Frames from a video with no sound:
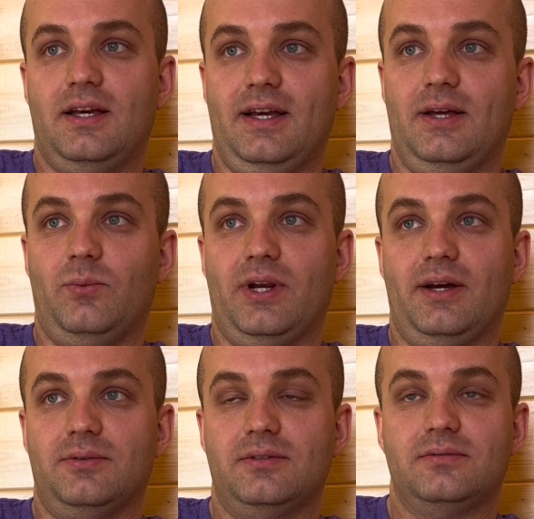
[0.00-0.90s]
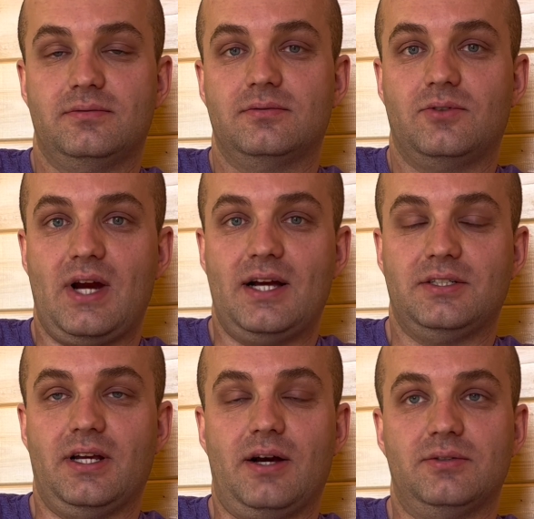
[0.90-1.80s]
and when I was
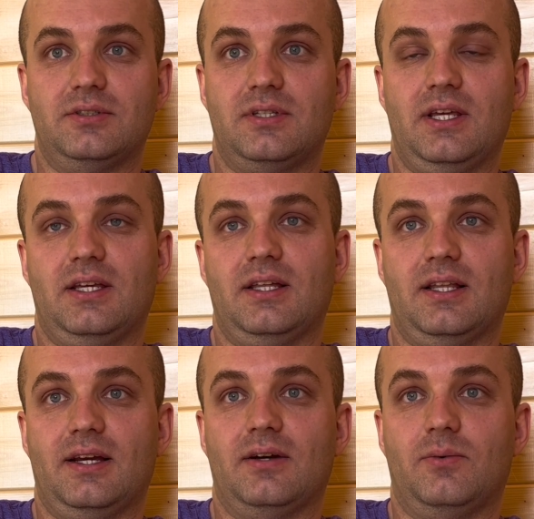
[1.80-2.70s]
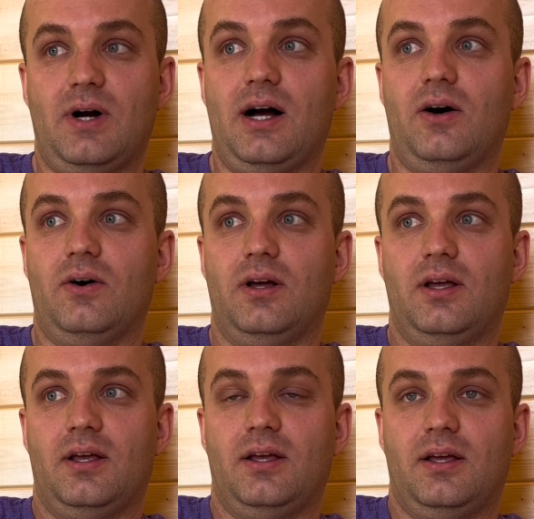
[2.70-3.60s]
crashing, I was just thinking like, wow,
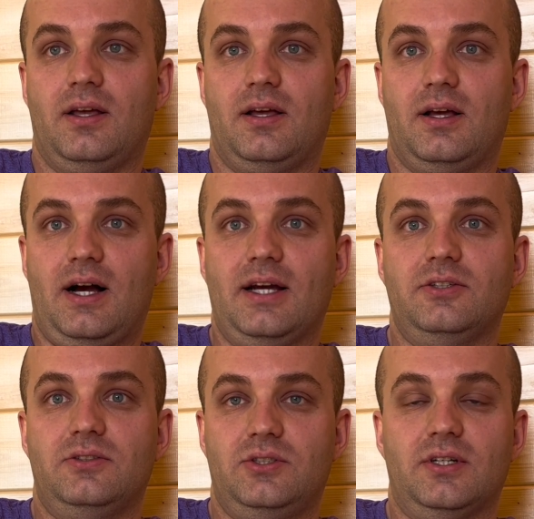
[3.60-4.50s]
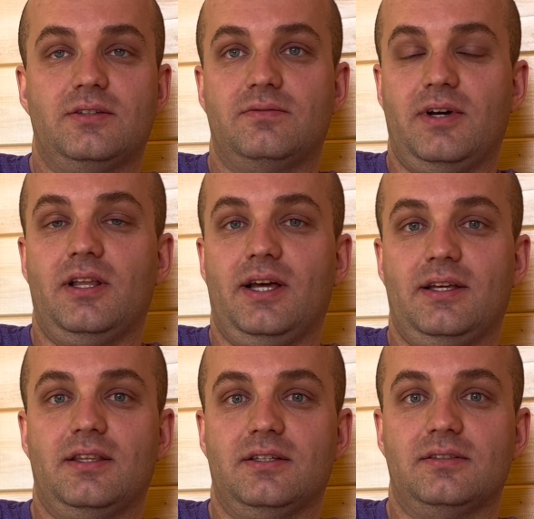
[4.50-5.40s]
I just felt
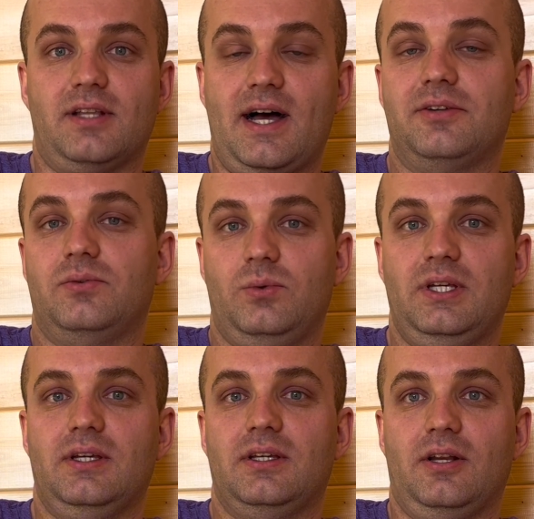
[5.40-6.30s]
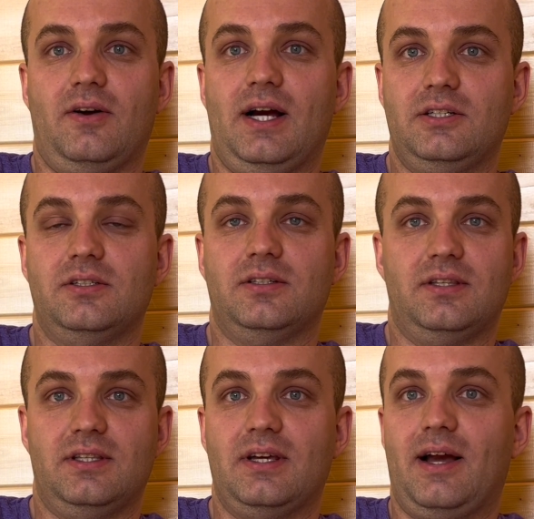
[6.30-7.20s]
like this last week.
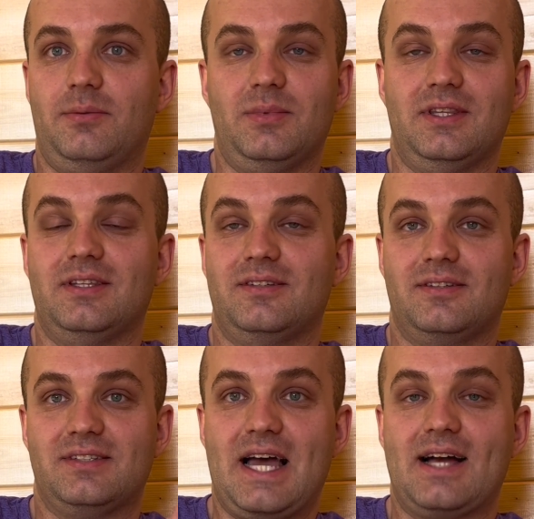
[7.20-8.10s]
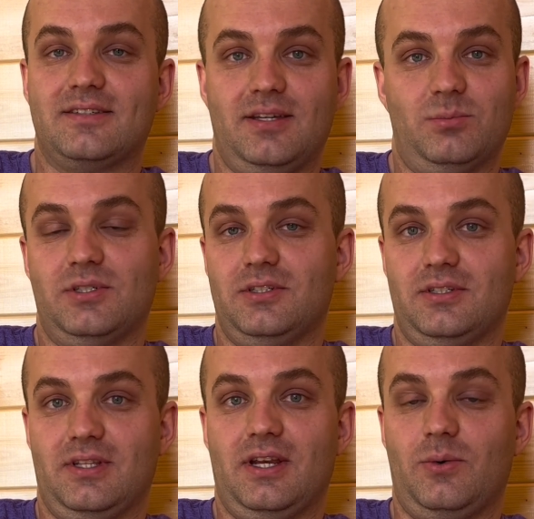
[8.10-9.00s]
I'm in this exact same
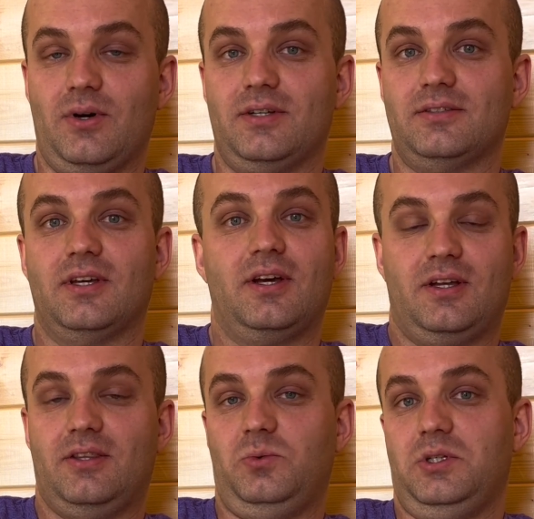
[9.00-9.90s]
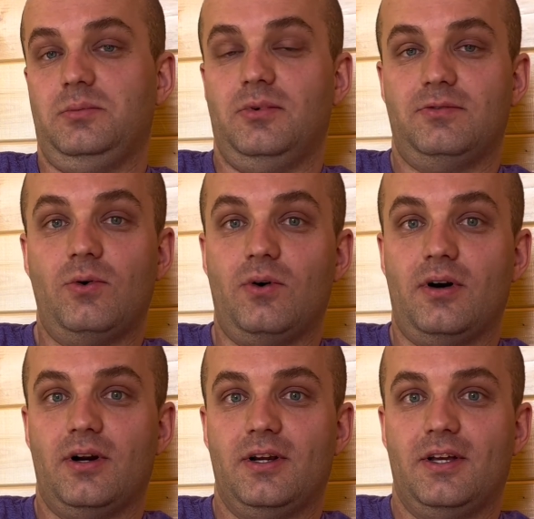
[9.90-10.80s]
position that I was the week
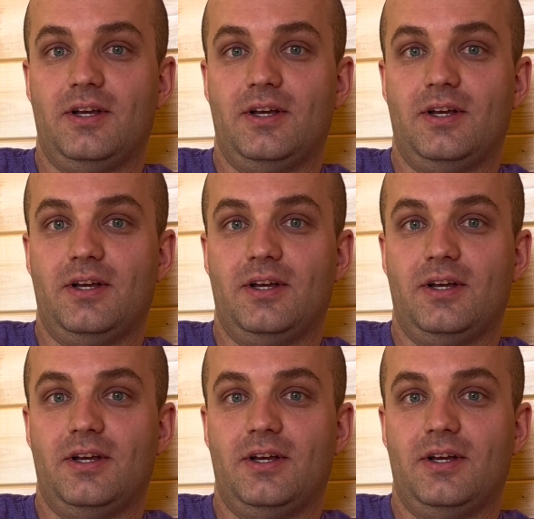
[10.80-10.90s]
before.